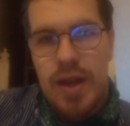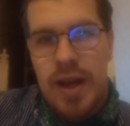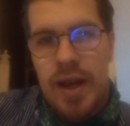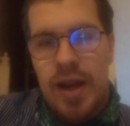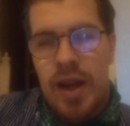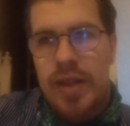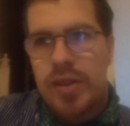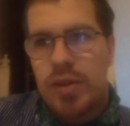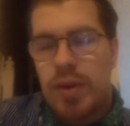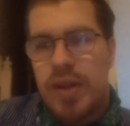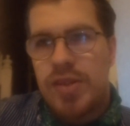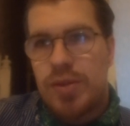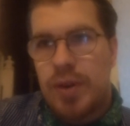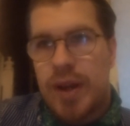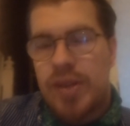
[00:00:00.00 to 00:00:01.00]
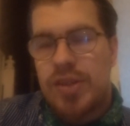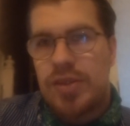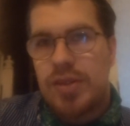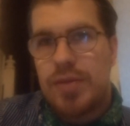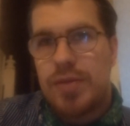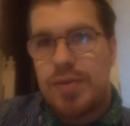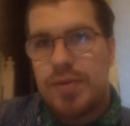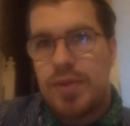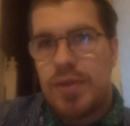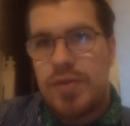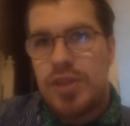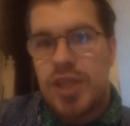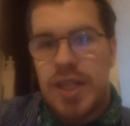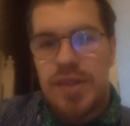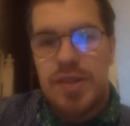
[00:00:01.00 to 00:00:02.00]
And like the resurrection of, of
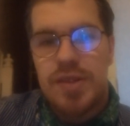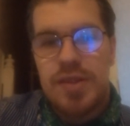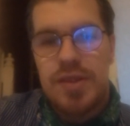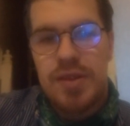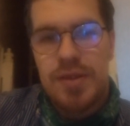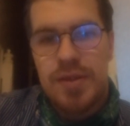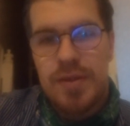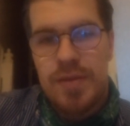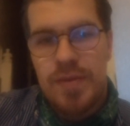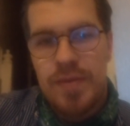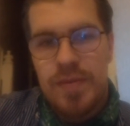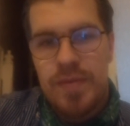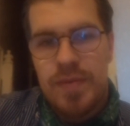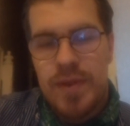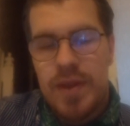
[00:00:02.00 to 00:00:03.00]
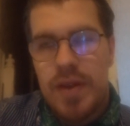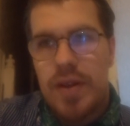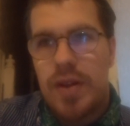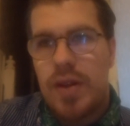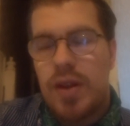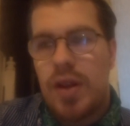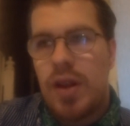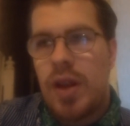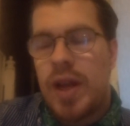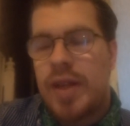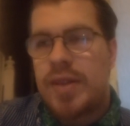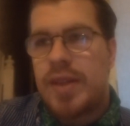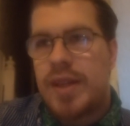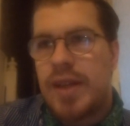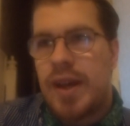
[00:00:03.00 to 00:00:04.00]
Jesus,
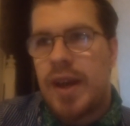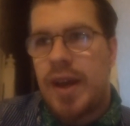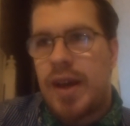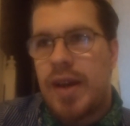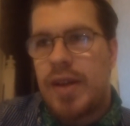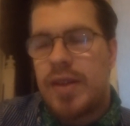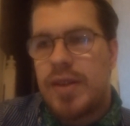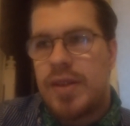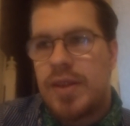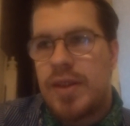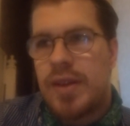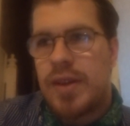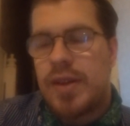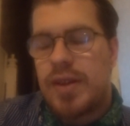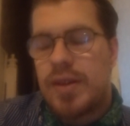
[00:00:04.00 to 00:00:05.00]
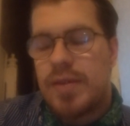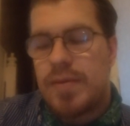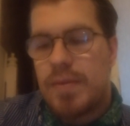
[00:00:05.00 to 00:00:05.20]
like the, uh, the